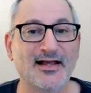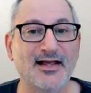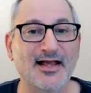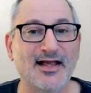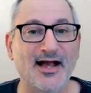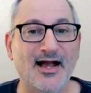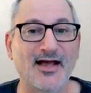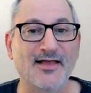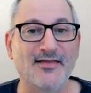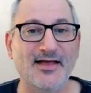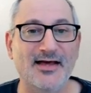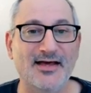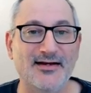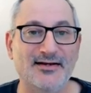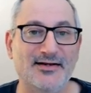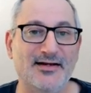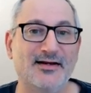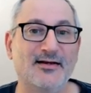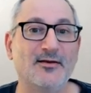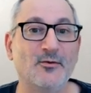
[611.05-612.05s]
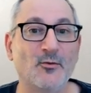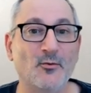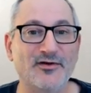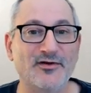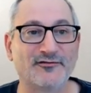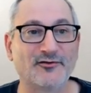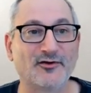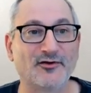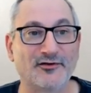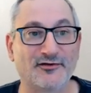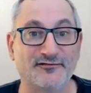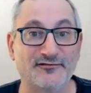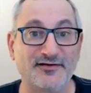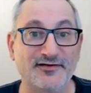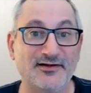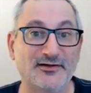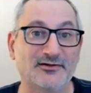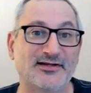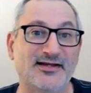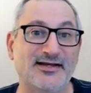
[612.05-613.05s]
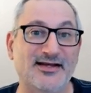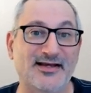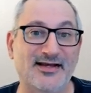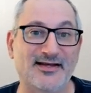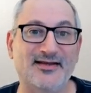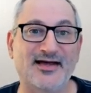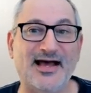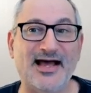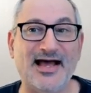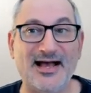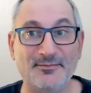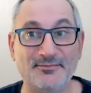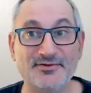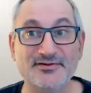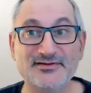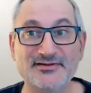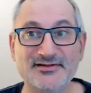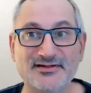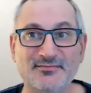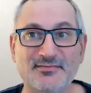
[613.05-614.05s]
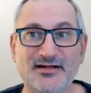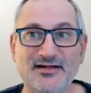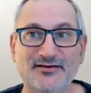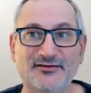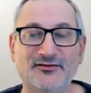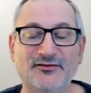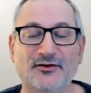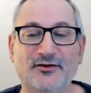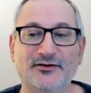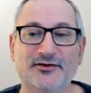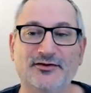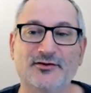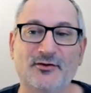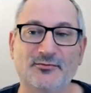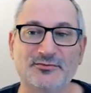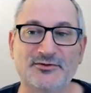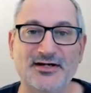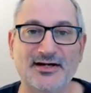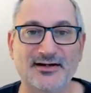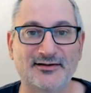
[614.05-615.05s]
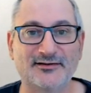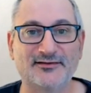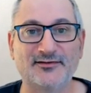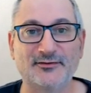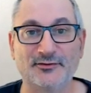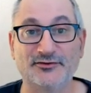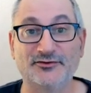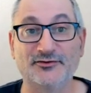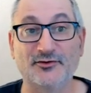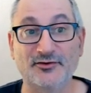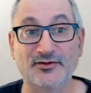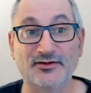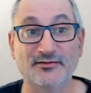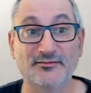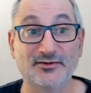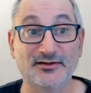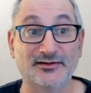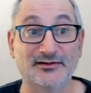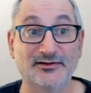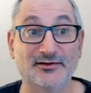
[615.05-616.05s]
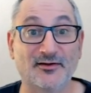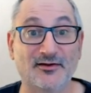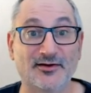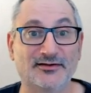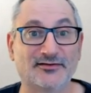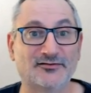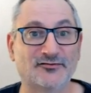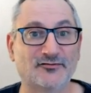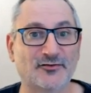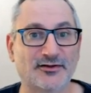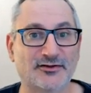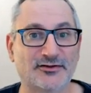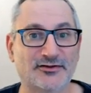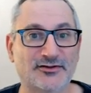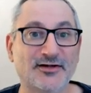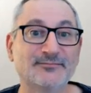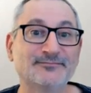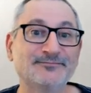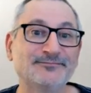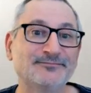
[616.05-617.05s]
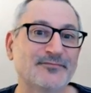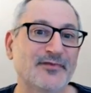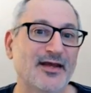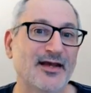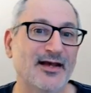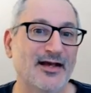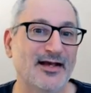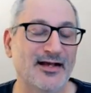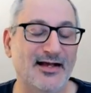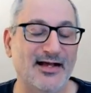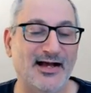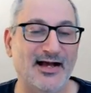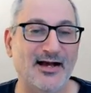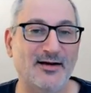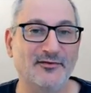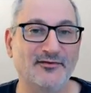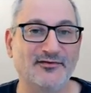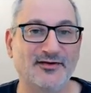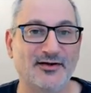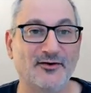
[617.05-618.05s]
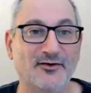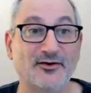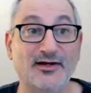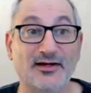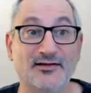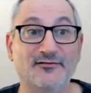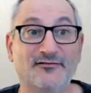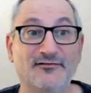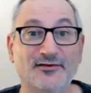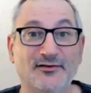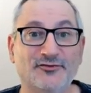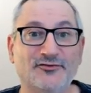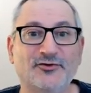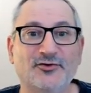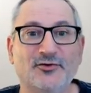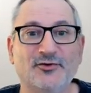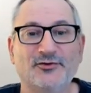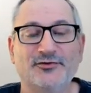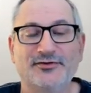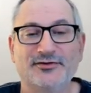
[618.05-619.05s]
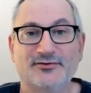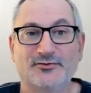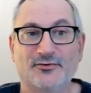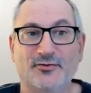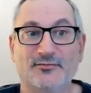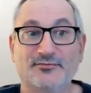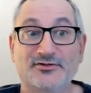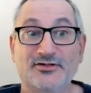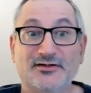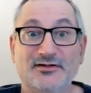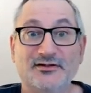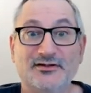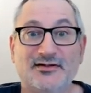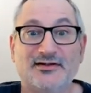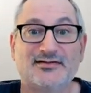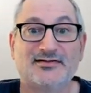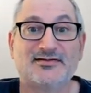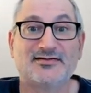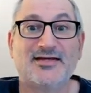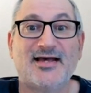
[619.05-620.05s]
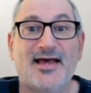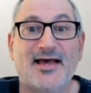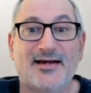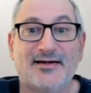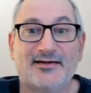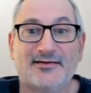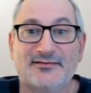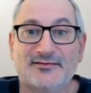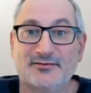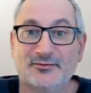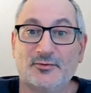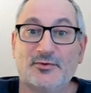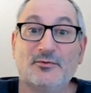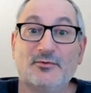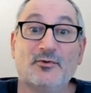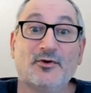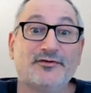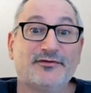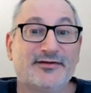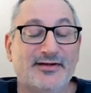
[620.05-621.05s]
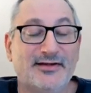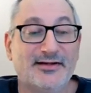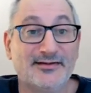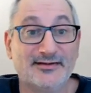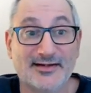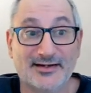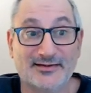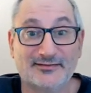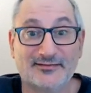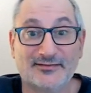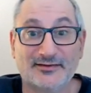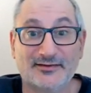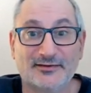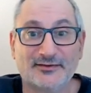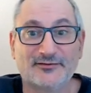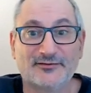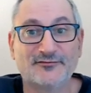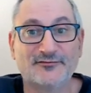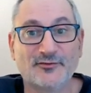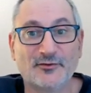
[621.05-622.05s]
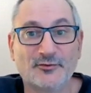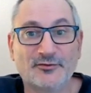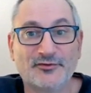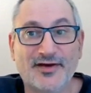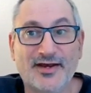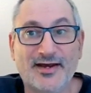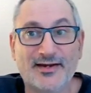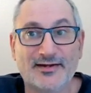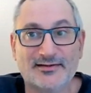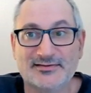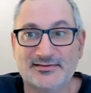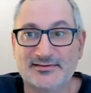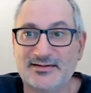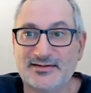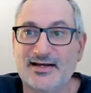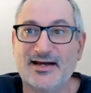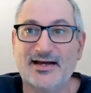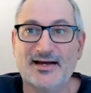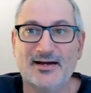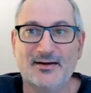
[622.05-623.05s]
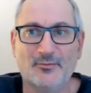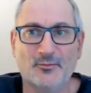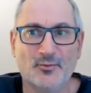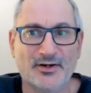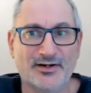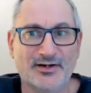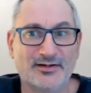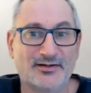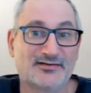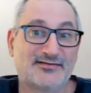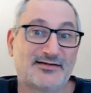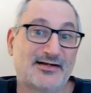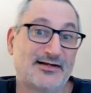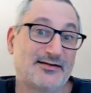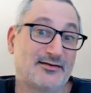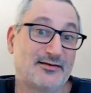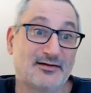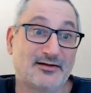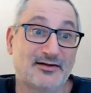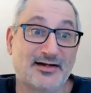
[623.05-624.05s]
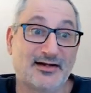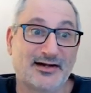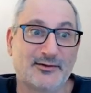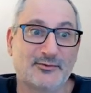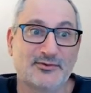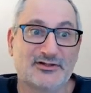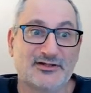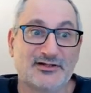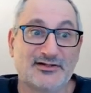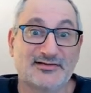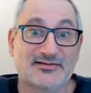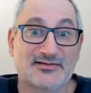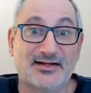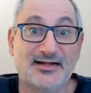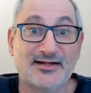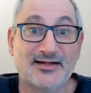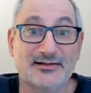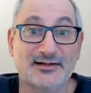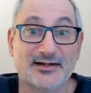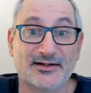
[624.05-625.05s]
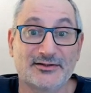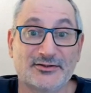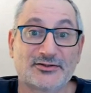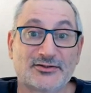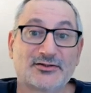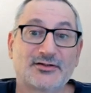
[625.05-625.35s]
and then we've got a field here that happens to be inside an object, so a document-like structure. And we said, okay, the field's called description, it's text. We want to index it as full text, and we're going to say that the language is English.